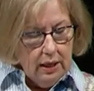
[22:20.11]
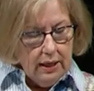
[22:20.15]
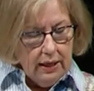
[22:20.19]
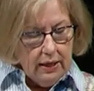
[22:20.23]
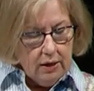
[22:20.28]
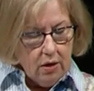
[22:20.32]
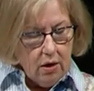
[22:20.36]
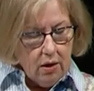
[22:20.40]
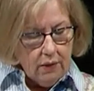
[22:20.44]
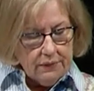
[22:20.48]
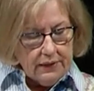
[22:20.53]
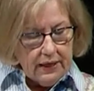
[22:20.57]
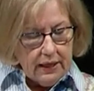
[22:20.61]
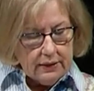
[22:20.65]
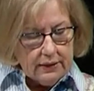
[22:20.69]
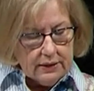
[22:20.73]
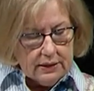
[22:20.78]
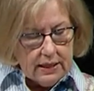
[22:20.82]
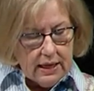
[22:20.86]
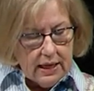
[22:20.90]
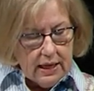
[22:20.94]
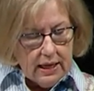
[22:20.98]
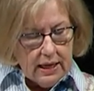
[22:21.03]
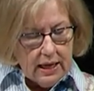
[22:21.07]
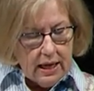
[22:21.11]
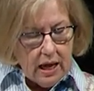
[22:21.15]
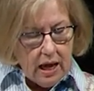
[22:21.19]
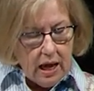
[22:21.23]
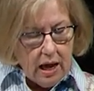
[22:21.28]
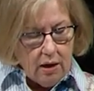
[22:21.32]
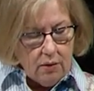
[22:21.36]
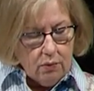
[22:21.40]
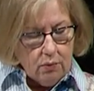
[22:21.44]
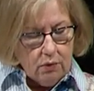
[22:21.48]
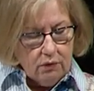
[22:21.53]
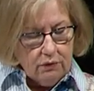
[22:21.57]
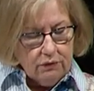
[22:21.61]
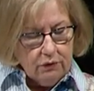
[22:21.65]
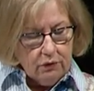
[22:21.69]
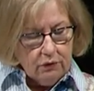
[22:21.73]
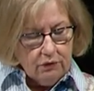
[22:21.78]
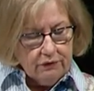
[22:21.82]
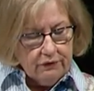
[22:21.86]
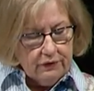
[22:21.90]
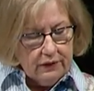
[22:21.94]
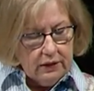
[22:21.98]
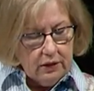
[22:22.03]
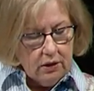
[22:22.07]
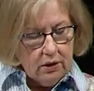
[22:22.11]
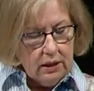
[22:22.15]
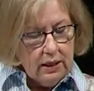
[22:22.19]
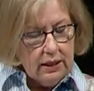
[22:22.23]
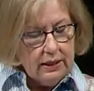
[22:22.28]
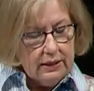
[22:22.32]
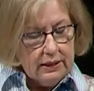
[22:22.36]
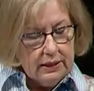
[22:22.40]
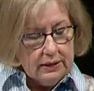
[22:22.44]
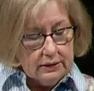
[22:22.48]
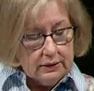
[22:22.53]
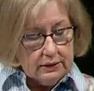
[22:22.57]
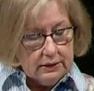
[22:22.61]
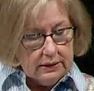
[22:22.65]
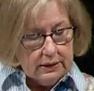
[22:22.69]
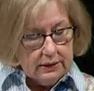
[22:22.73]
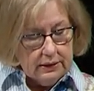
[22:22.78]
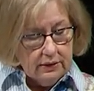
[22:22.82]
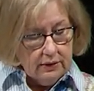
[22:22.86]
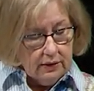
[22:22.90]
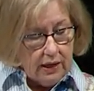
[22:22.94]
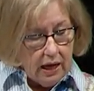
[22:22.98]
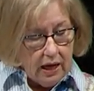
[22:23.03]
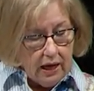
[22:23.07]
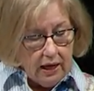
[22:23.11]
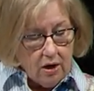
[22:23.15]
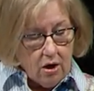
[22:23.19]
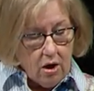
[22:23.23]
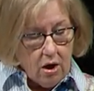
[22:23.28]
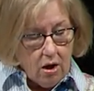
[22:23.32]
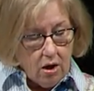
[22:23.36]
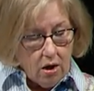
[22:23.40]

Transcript: And on that day I will fulfill against Eli